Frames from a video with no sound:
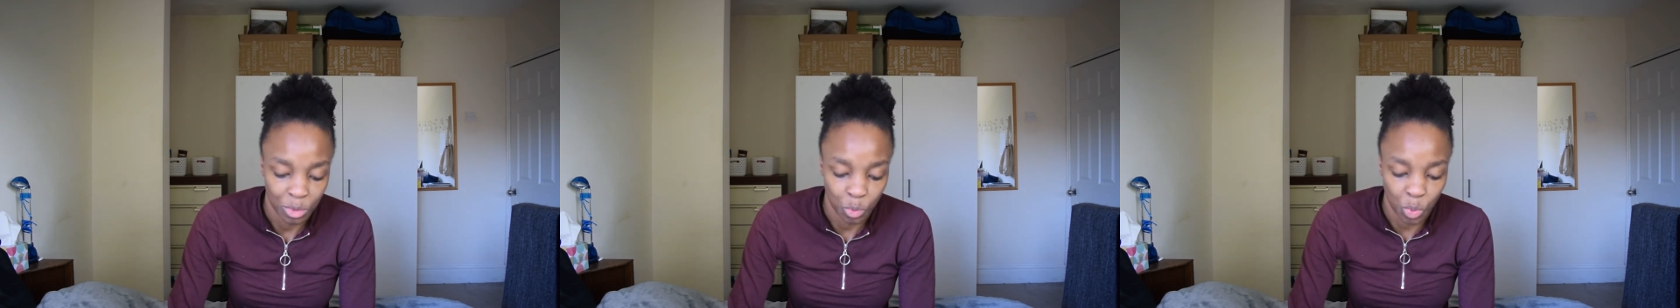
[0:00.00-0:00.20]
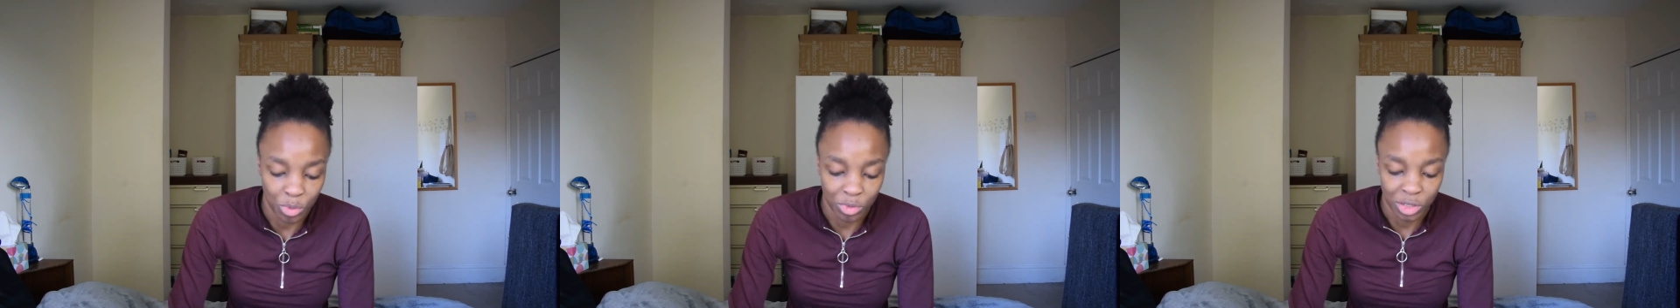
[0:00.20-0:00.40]

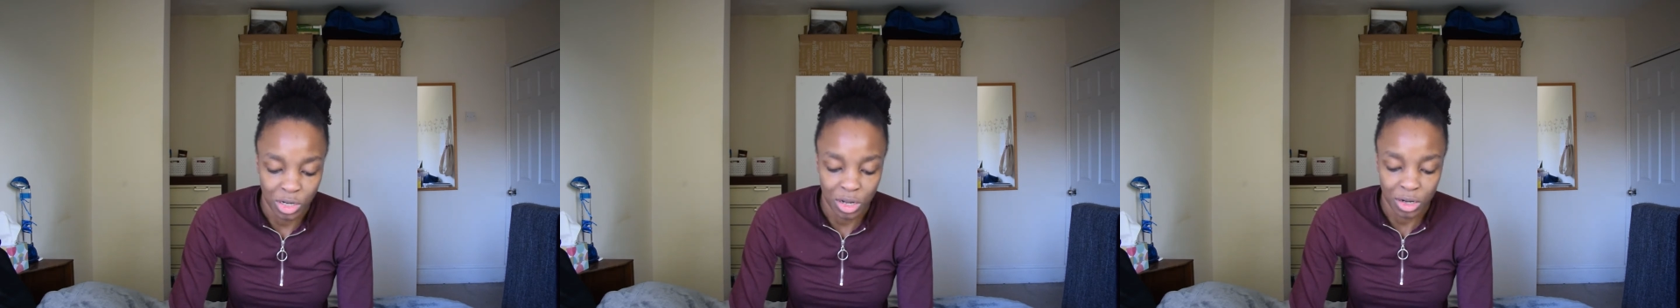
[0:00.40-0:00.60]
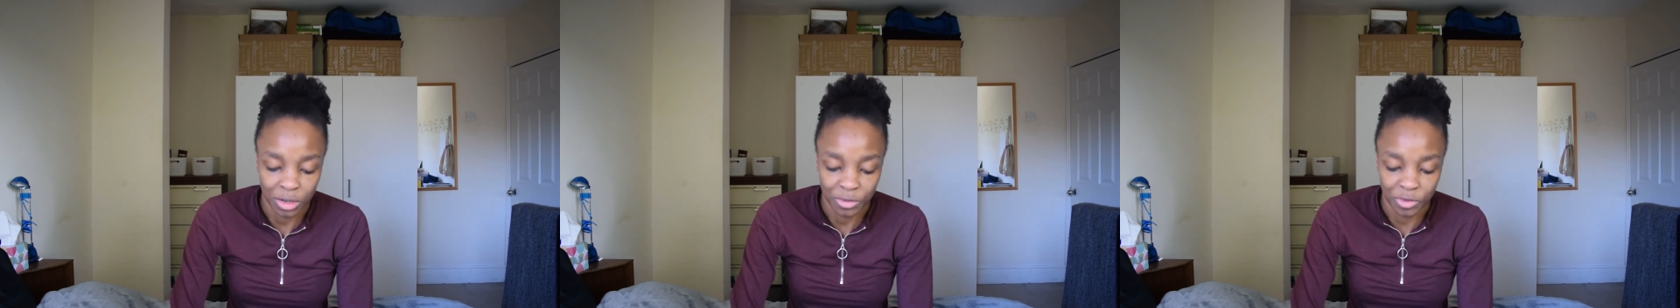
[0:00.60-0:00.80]
When
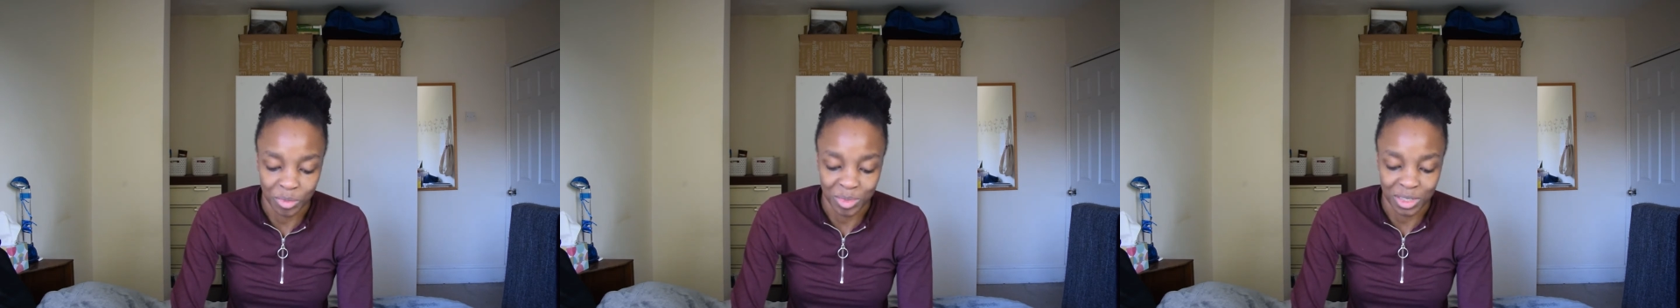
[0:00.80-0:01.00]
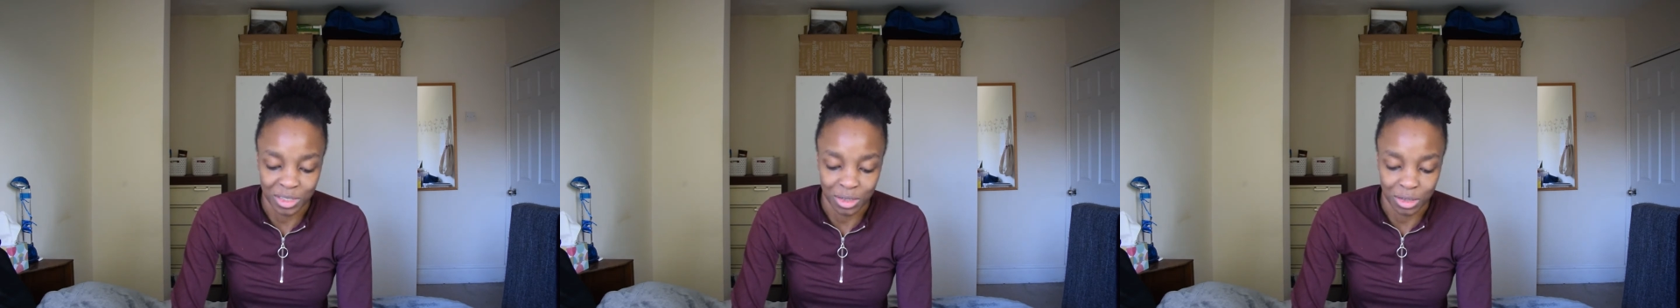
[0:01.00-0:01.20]
returning from
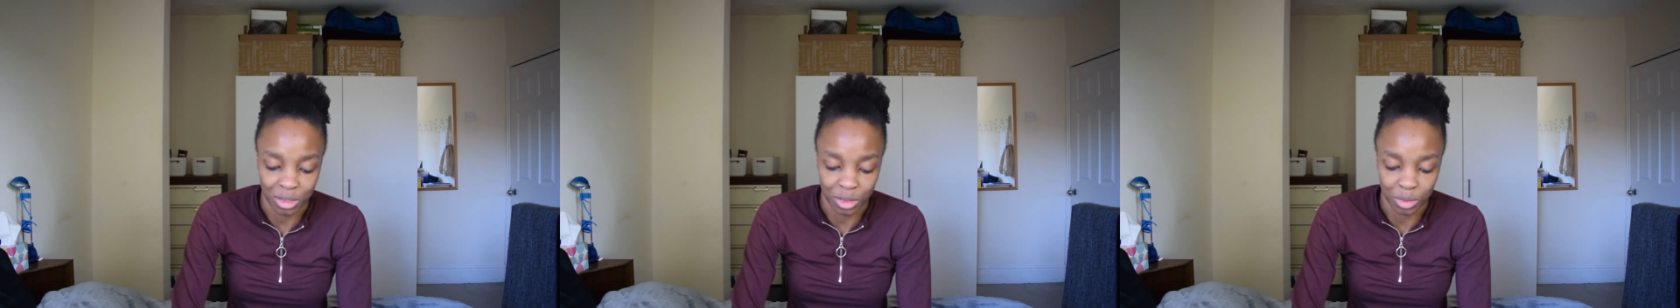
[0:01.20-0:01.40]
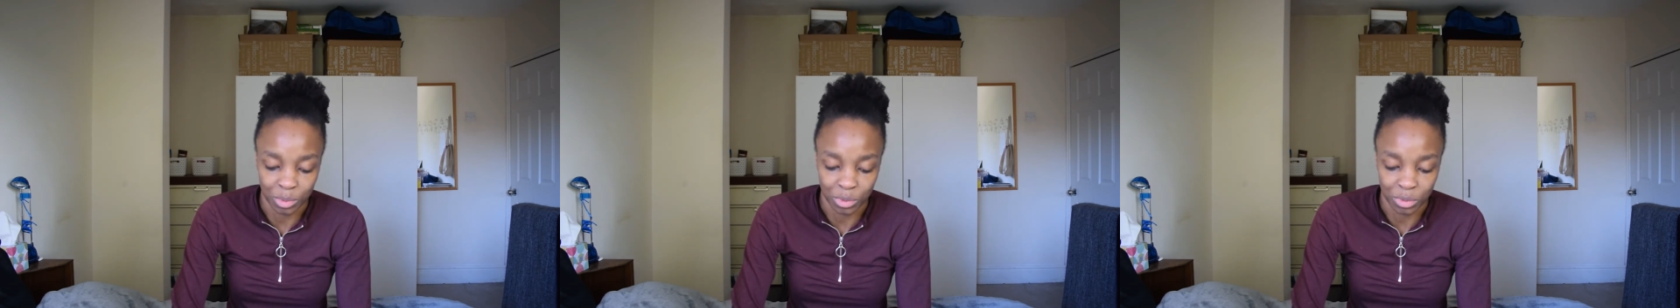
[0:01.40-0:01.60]
my
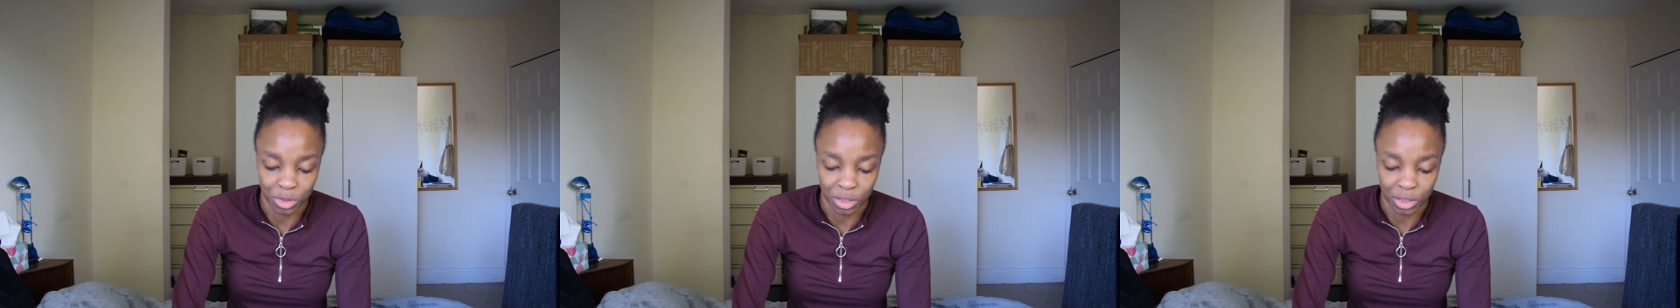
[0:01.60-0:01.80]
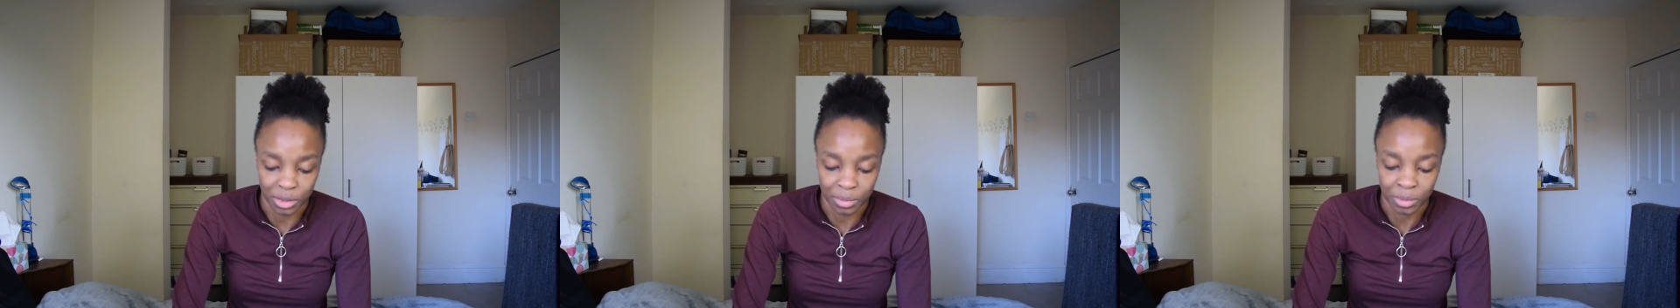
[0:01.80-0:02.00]
study abroad
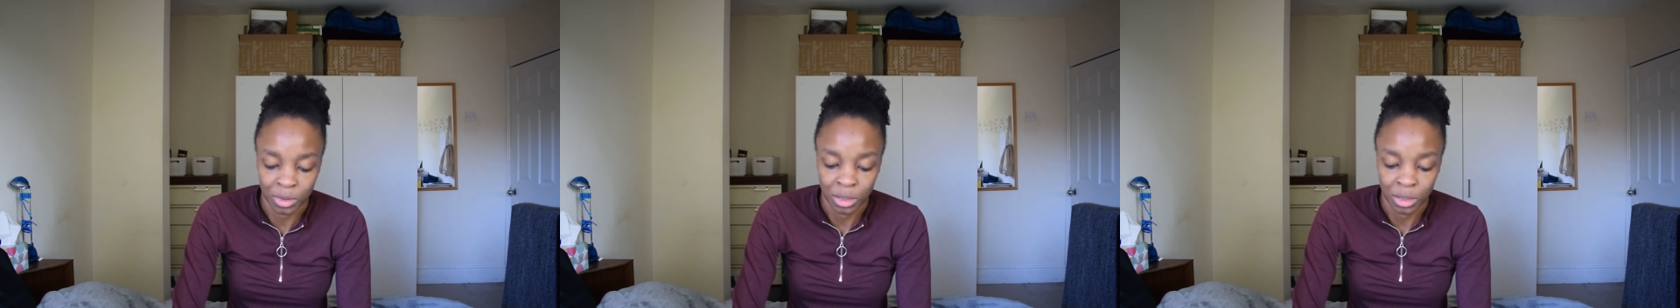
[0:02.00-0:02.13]
year,